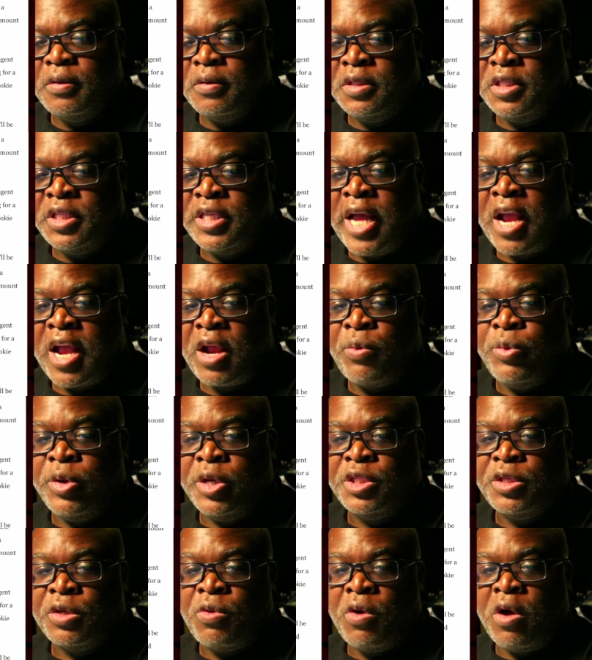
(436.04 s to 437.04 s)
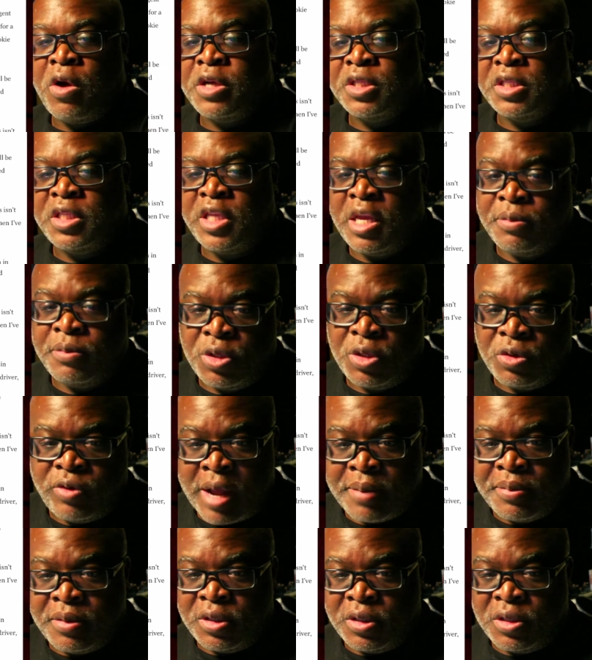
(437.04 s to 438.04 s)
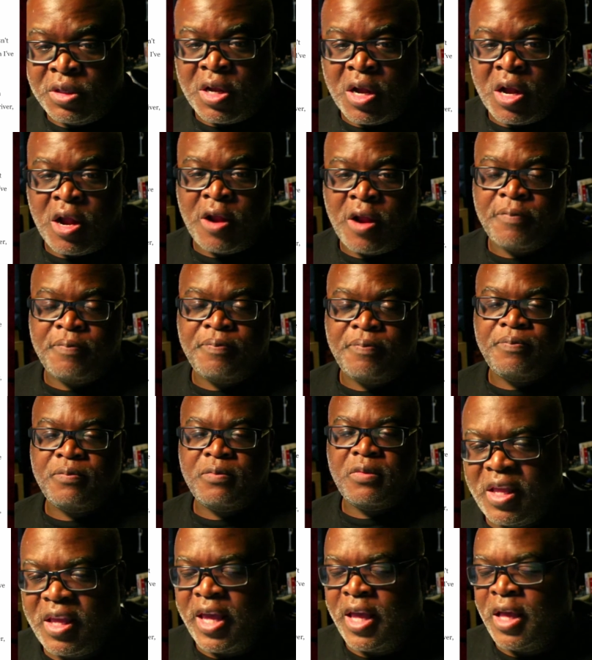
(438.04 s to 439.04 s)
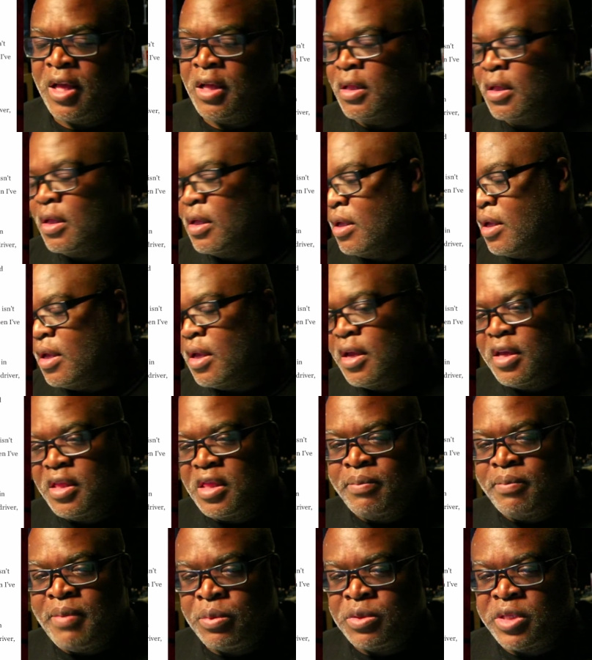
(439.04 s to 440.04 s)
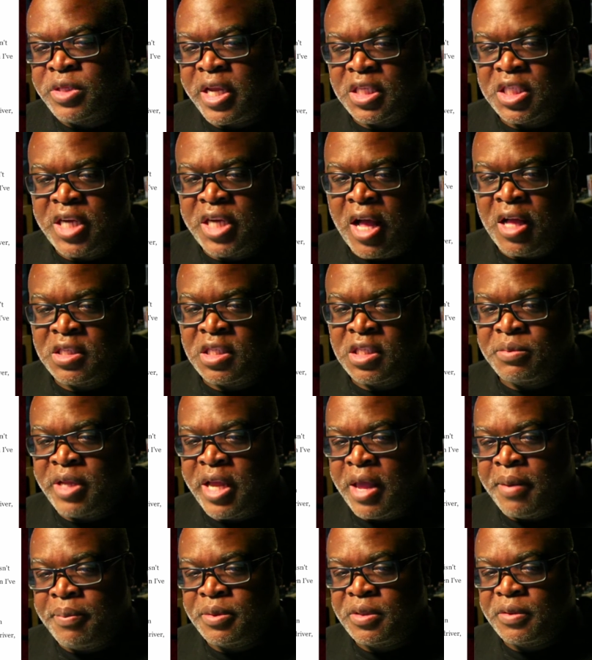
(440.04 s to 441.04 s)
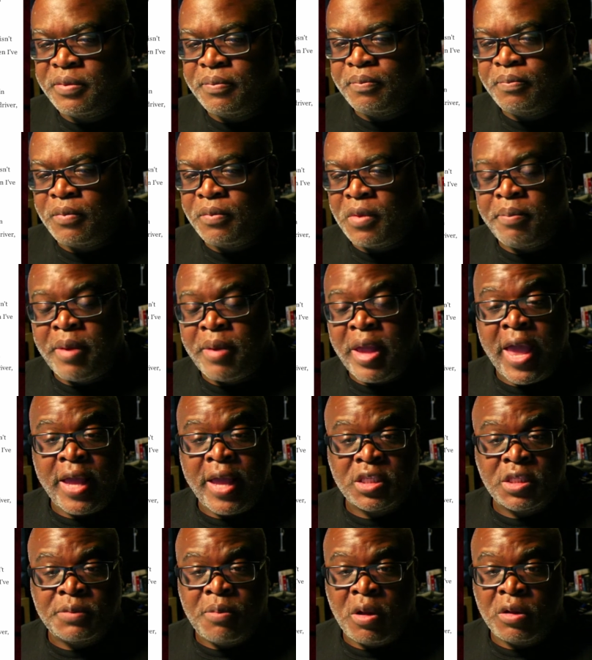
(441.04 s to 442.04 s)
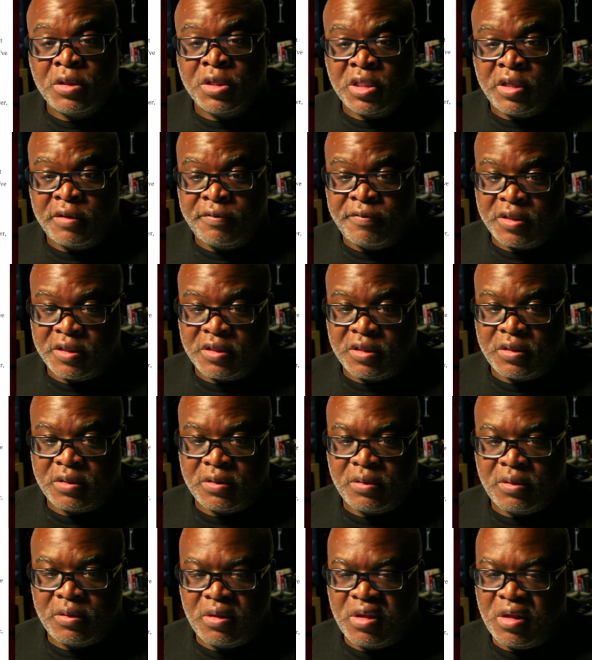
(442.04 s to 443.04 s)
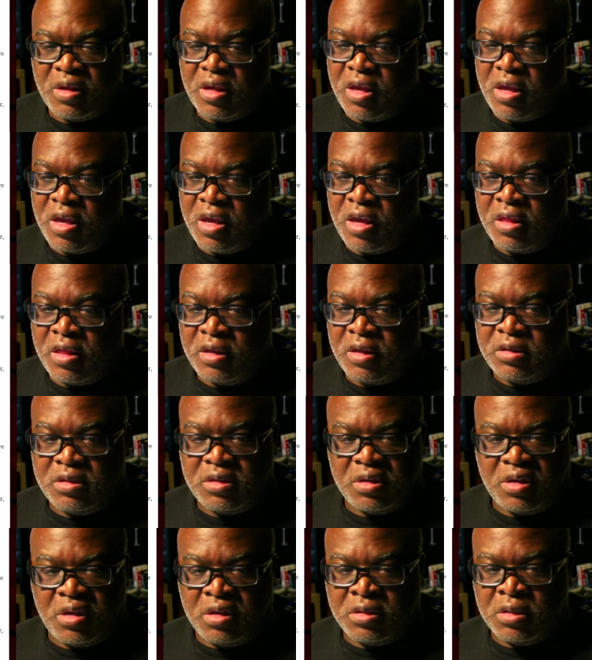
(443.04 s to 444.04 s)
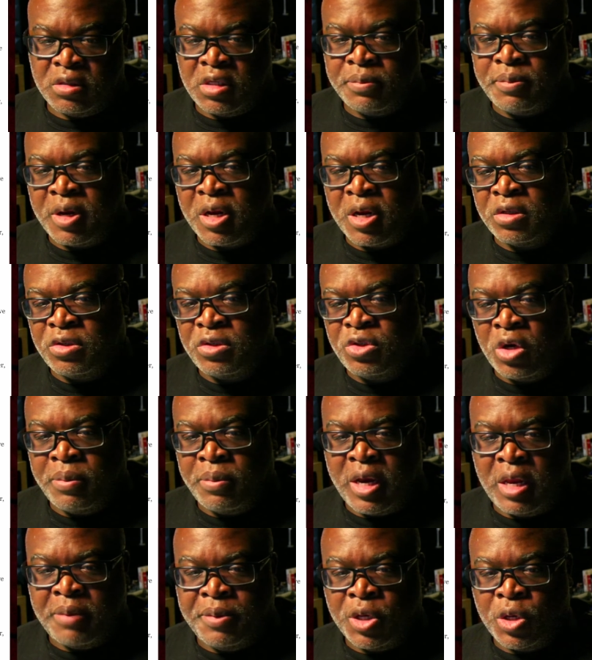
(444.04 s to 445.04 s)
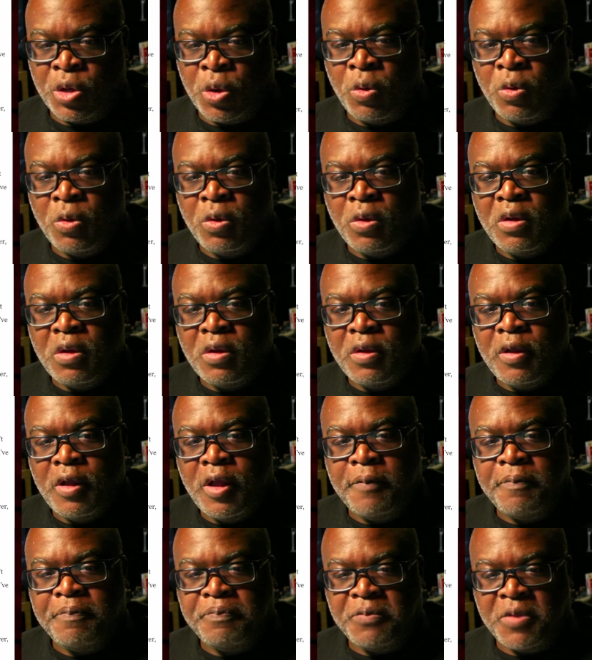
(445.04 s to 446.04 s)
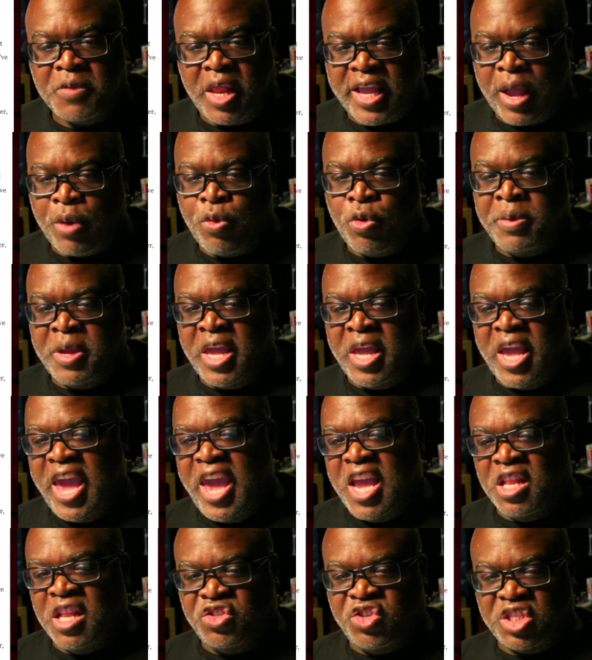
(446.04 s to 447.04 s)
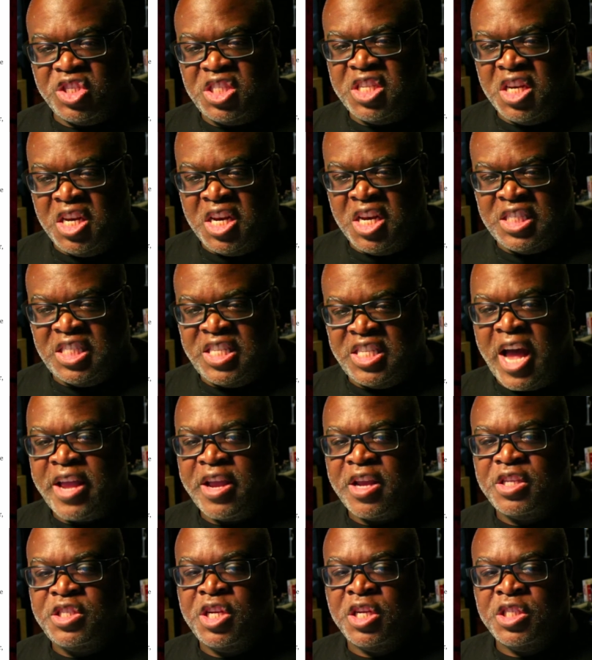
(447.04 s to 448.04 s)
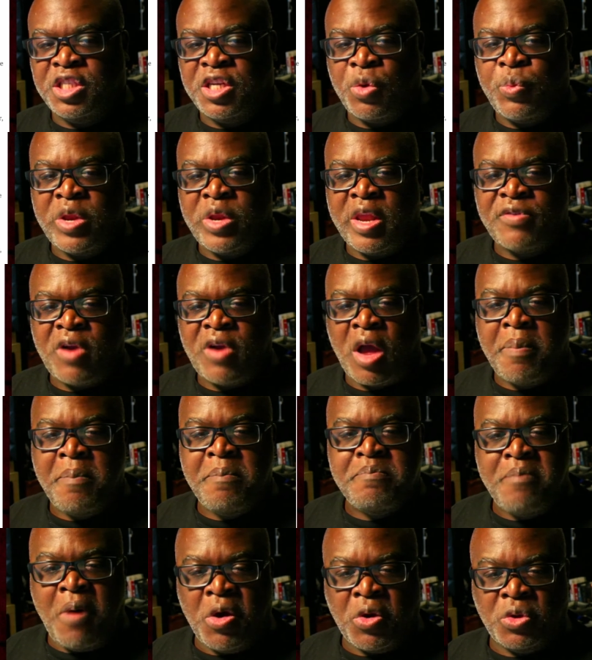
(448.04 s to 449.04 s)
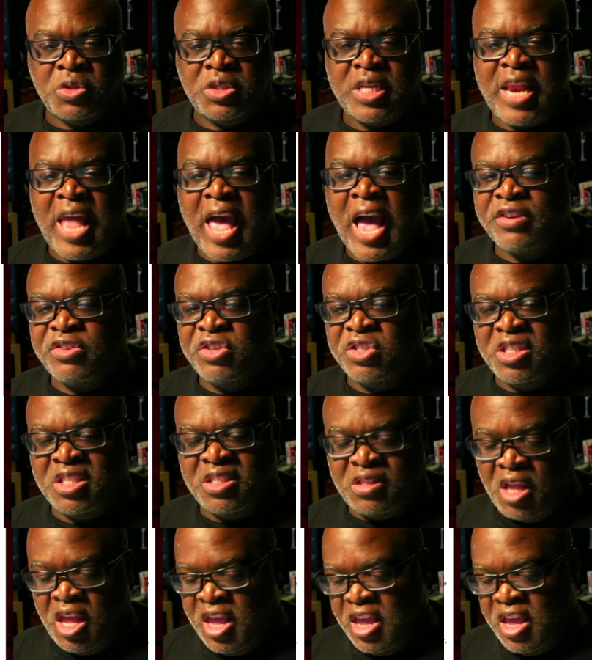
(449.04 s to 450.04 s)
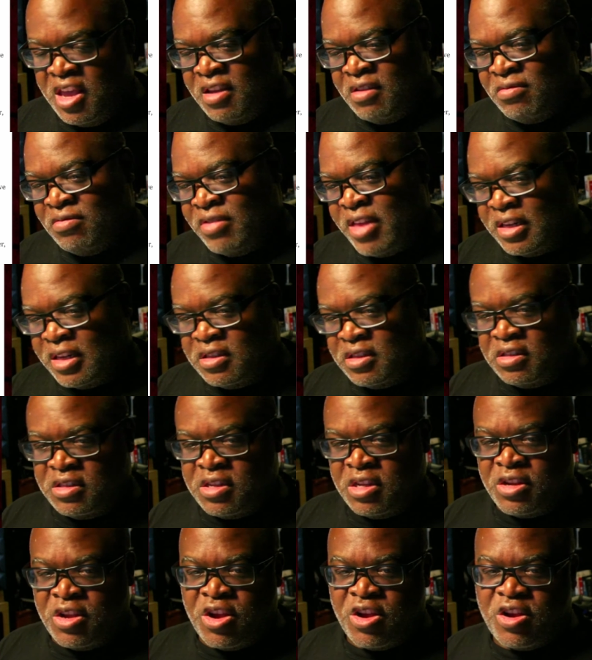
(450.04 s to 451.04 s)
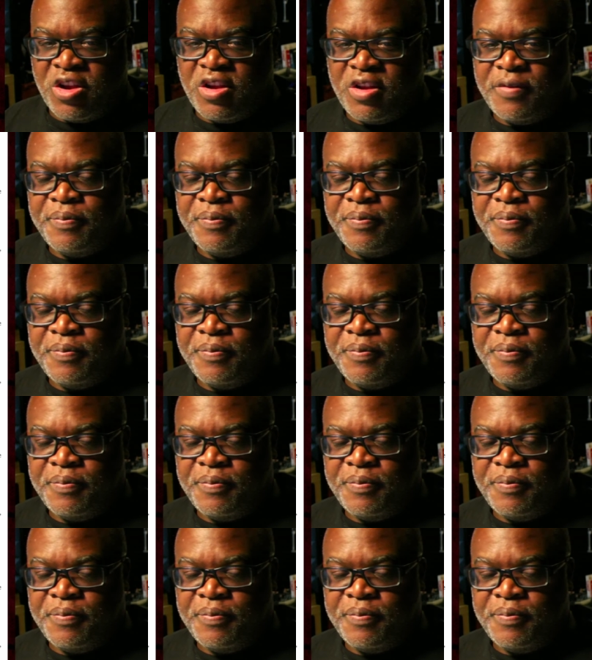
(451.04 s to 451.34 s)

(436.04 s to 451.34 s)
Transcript: Jack reached across the table to grab the little car. Hell, the man was like a child sometimes. My hands balled into fists. This isn't about controlling my libido. Like I would be interested in a tire changer when I've got models and actresses and that singer.